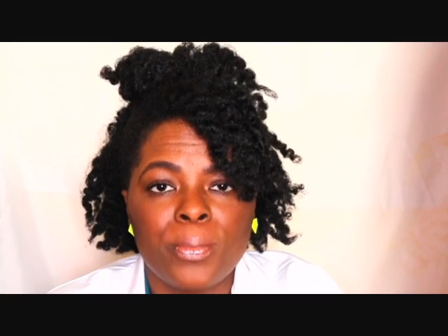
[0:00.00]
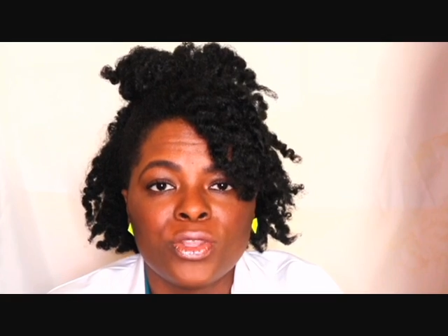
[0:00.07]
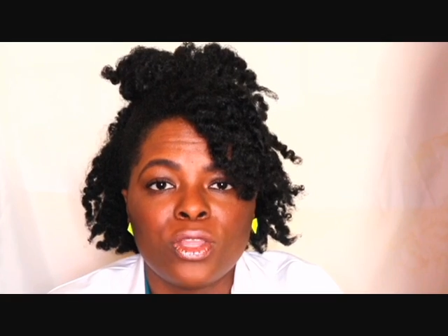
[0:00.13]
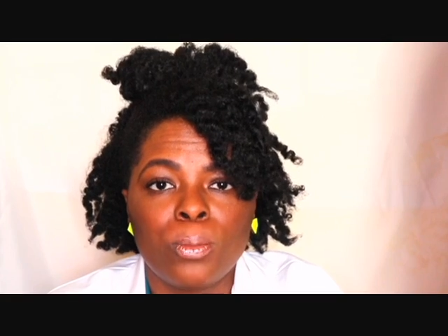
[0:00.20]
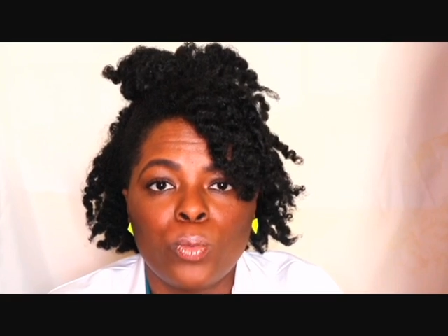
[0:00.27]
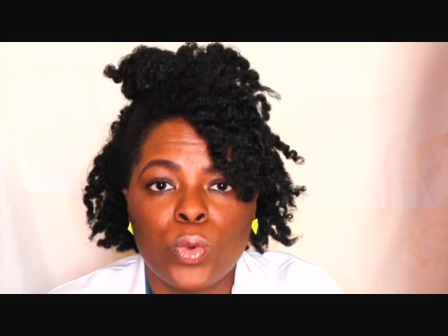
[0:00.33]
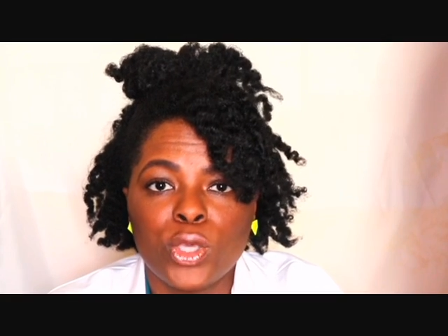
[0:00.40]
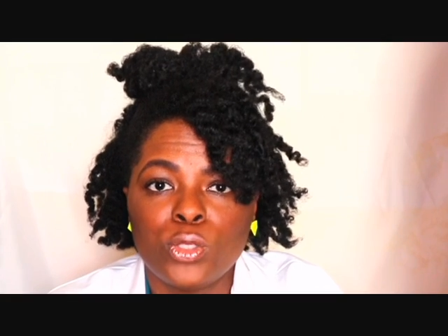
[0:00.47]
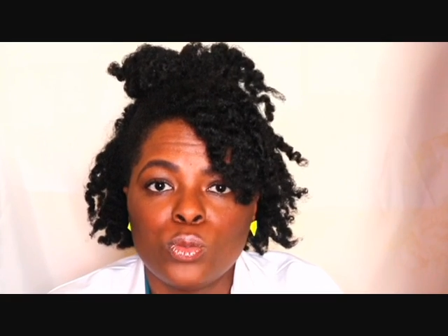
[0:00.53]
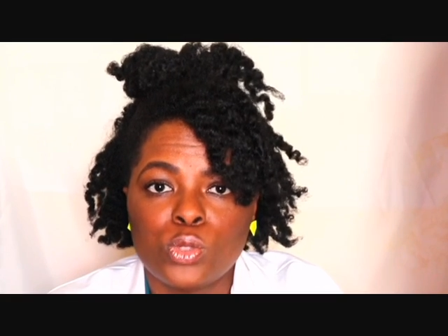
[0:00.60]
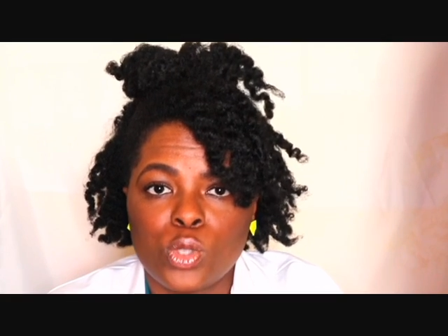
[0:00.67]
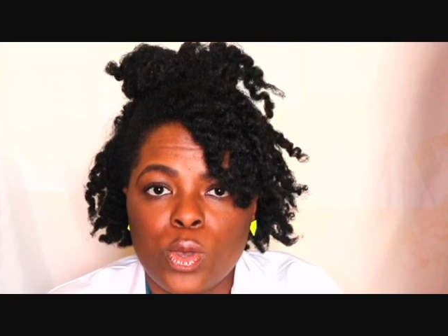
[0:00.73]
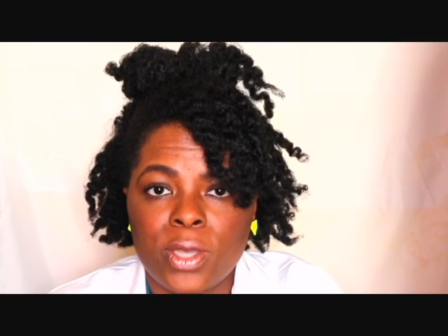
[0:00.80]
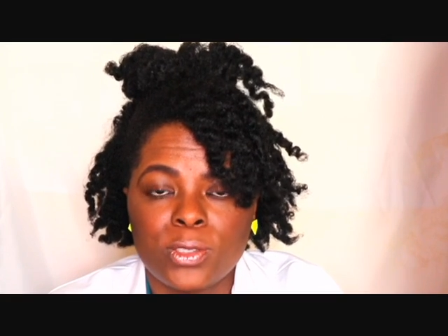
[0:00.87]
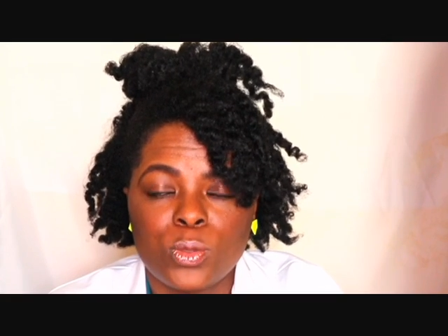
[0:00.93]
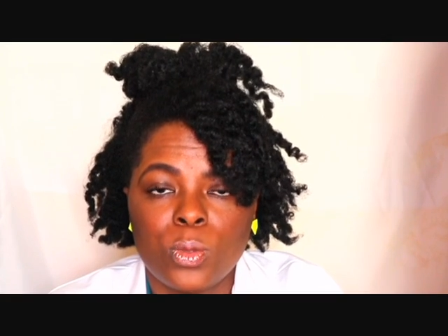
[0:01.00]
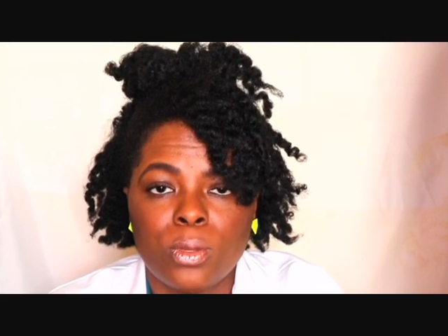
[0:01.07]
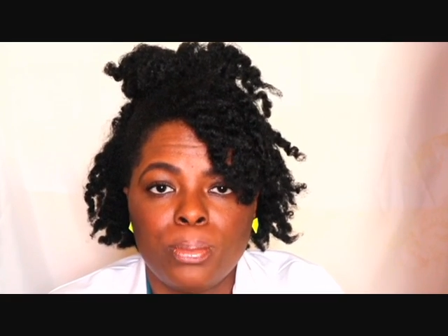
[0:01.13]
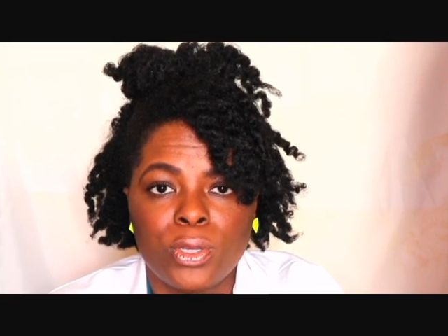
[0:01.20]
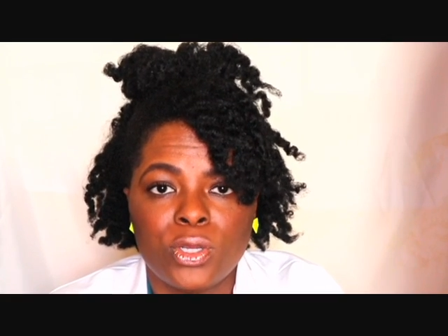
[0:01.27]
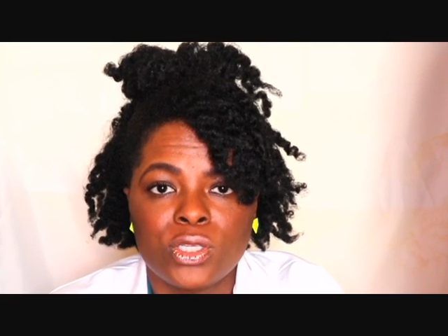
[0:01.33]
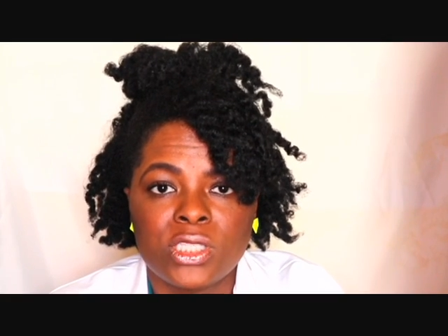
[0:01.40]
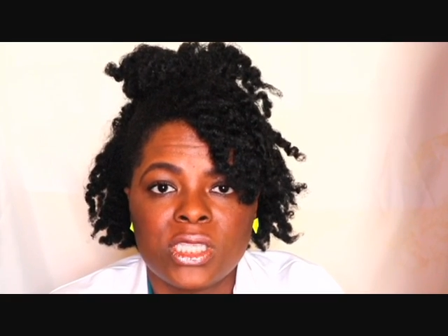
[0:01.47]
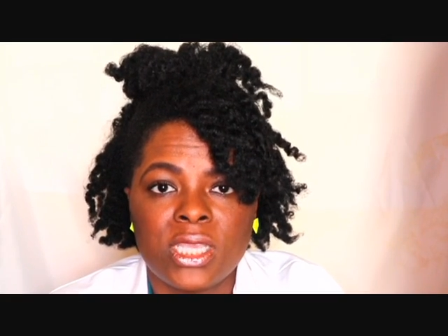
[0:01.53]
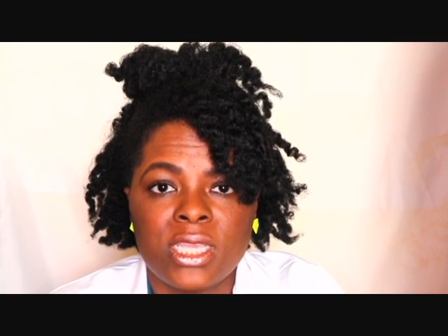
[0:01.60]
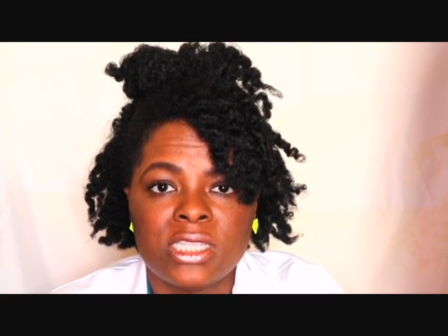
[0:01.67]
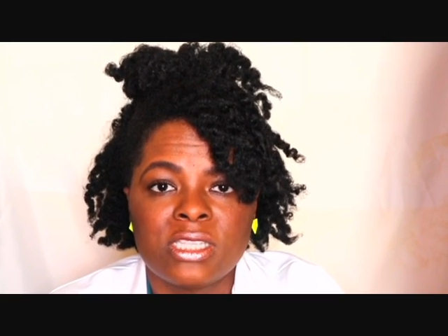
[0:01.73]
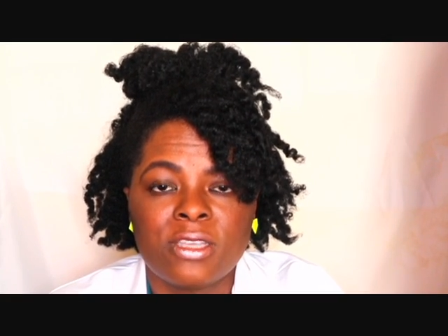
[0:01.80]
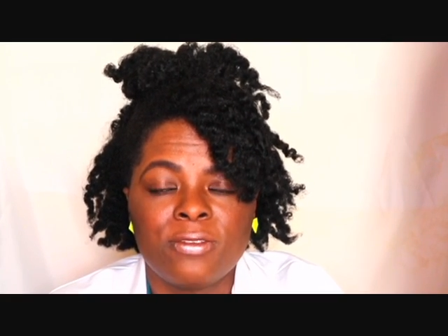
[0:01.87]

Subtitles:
but the more you talk to a person